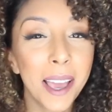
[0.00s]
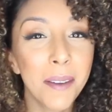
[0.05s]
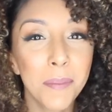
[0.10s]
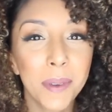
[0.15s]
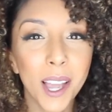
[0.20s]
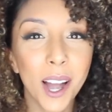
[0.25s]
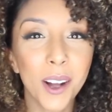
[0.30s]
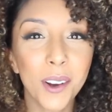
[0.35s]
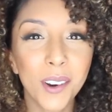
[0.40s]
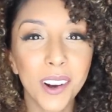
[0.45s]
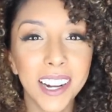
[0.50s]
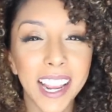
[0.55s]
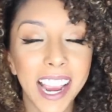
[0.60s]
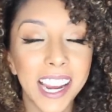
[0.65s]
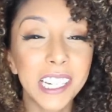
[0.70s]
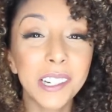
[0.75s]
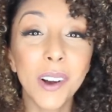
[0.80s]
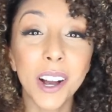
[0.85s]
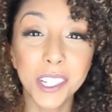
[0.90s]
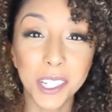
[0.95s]
I'm Bianca
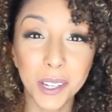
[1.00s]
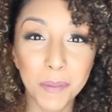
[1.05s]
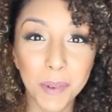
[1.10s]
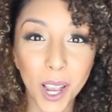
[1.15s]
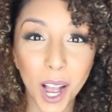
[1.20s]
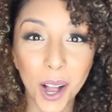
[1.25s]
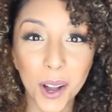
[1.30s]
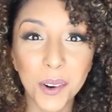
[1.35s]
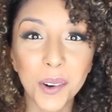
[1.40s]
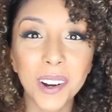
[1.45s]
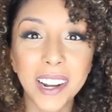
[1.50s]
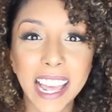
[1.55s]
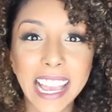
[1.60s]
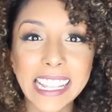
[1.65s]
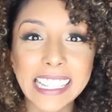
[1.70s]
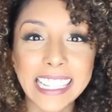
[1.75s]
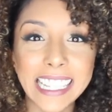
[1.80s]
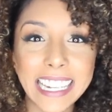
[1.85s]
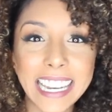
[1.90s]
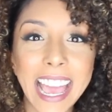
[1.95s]
Renee and you're watching Bianca
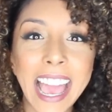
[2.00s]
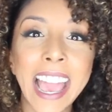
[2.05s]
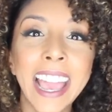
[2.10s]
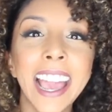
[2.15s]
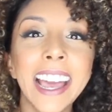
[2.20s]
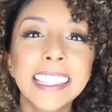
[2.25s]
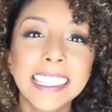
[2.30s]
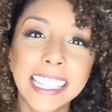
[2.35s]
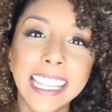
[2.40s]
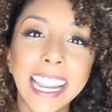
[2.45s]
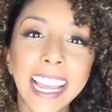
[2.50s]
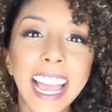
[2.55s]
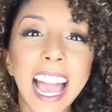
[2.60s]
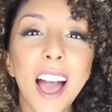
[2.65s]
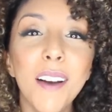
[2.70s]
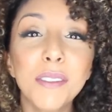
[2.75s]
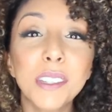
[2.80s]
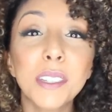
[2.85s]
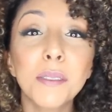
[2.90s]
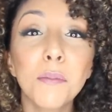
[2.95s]
Renee Today, and today I
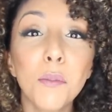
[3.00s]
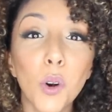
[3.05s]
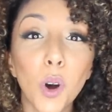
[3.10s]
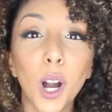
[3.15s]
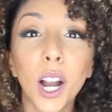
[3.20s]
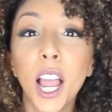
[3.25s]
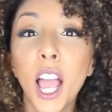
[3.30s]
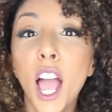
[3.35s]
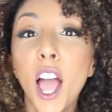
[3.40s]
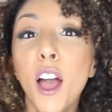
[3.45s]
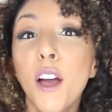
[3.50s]
have some more